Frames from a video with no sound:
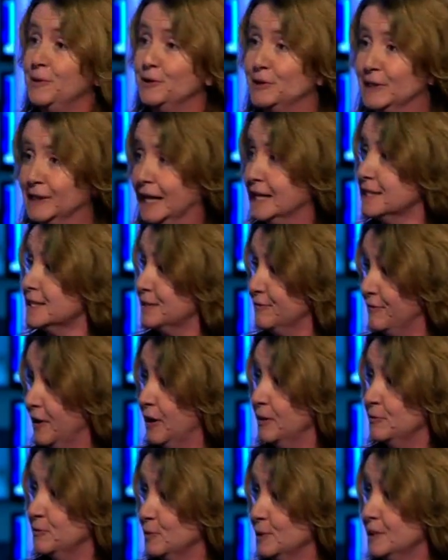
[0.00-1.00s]
a building gets
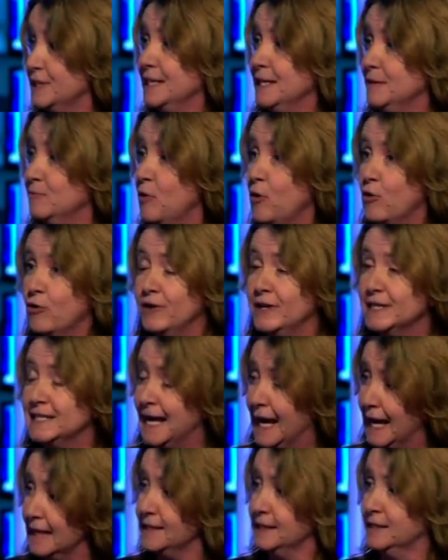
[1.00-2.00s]
developed, we see more, and
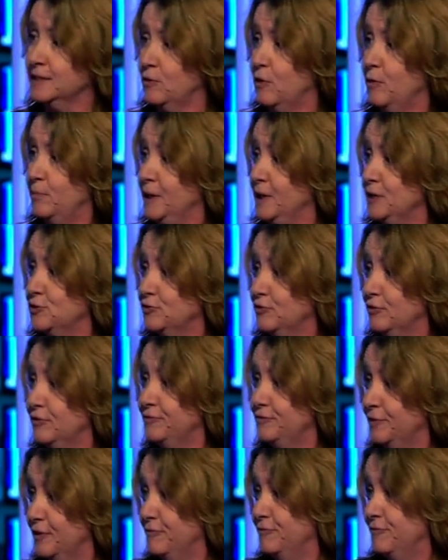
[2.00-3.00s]
it's adding to our
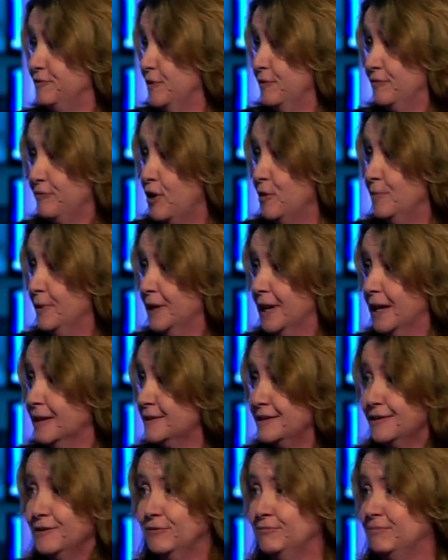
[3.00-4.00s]
picture of Roman
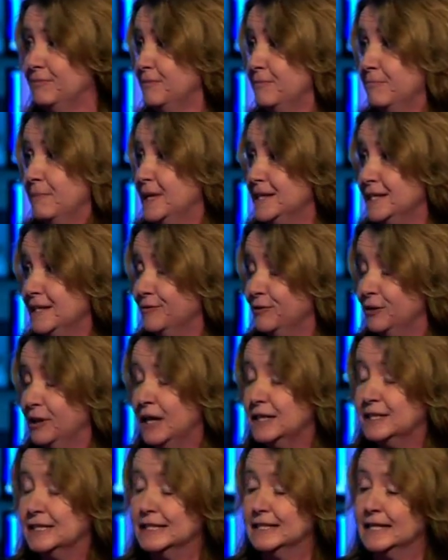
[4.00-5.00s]
London or medieval
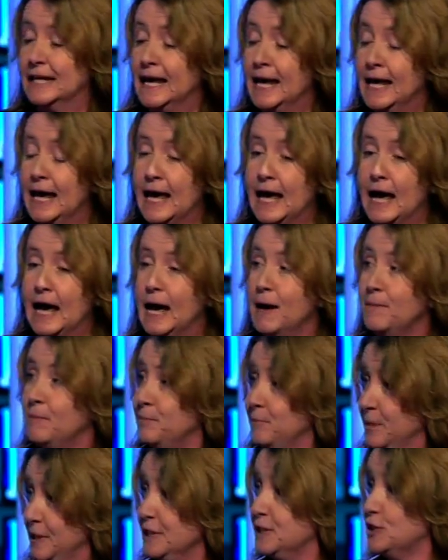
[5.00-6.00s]
London.
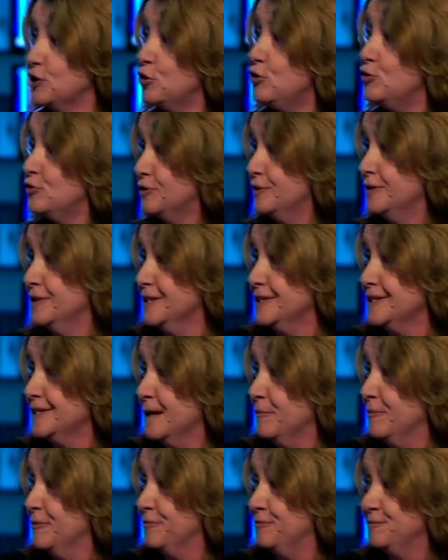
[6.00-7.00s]
But it's good that
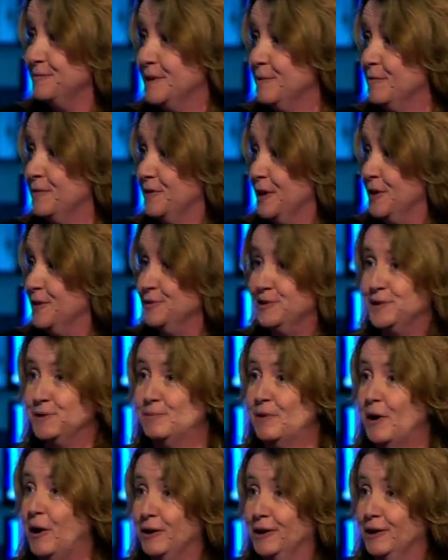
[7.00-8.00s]
some of
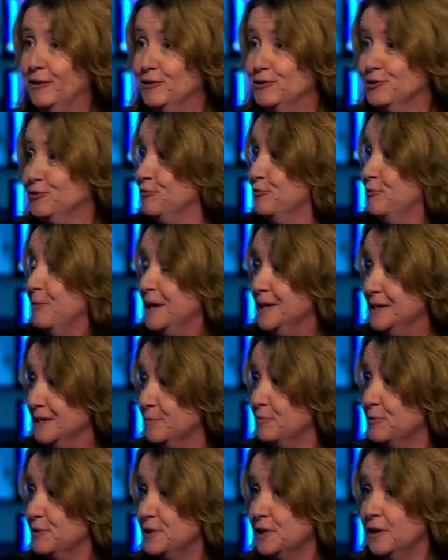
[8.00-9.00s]
those archaeological
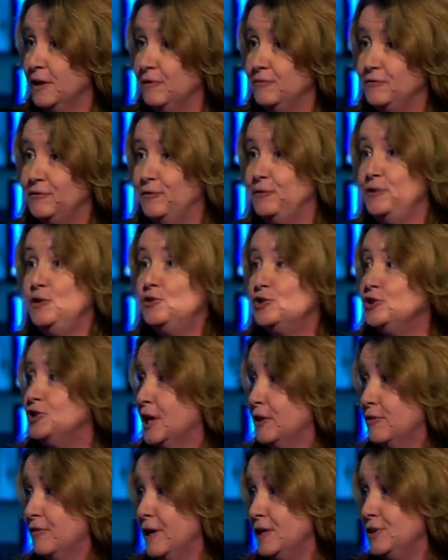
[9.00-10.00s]
remains are preserved for future
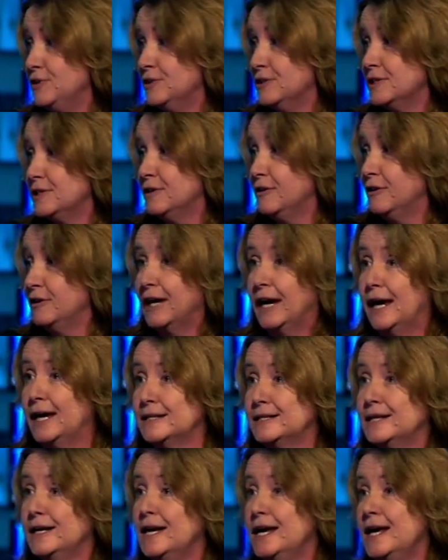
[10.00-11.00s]
generations to look
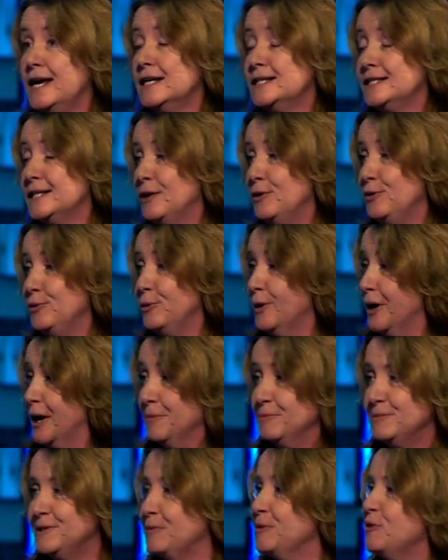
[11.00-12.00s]
at. So
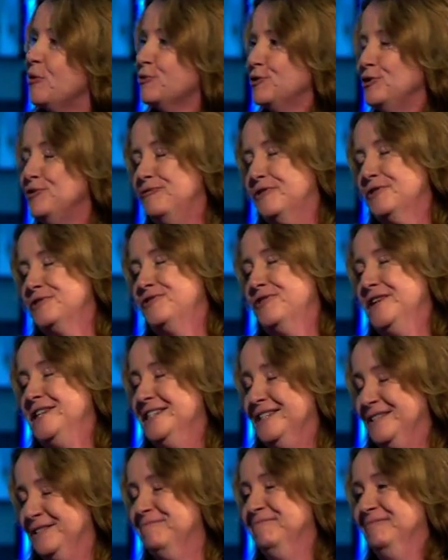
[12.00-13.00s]
we're not too
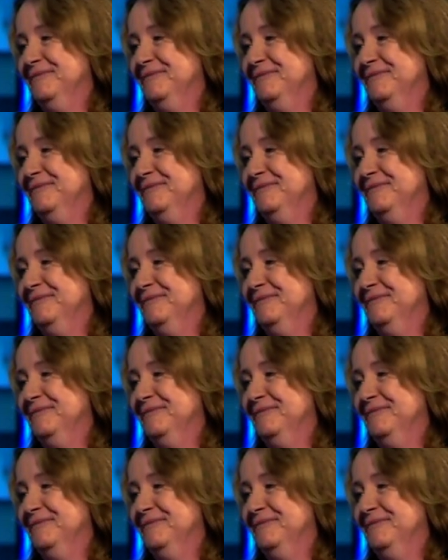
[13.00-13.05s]
frustrated.